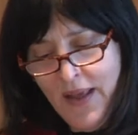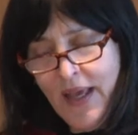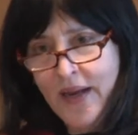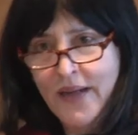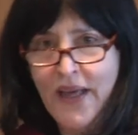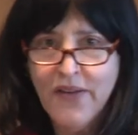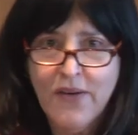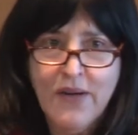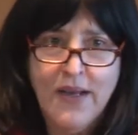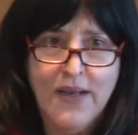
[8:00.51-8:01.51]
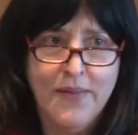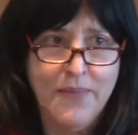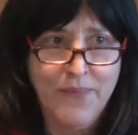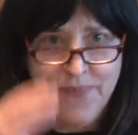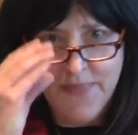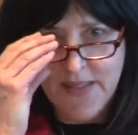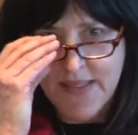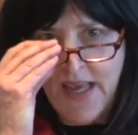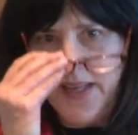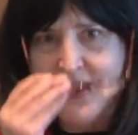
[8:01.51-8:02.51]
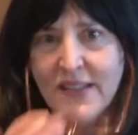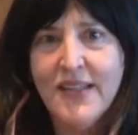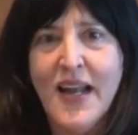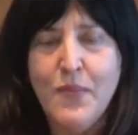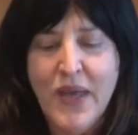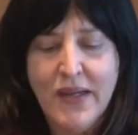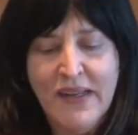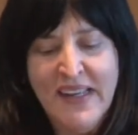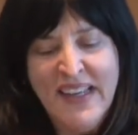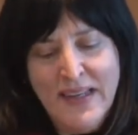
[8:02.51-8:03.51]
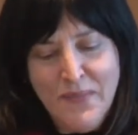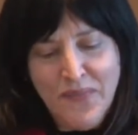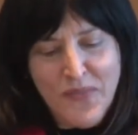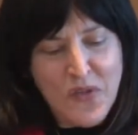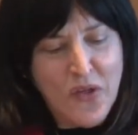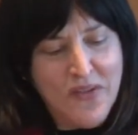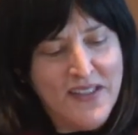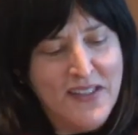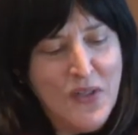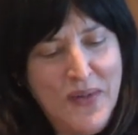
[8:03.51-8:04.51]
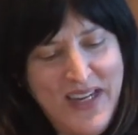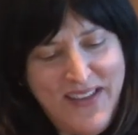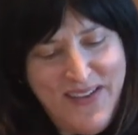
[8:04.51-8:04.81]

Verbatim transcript: And another uh, scientist that I met took this to another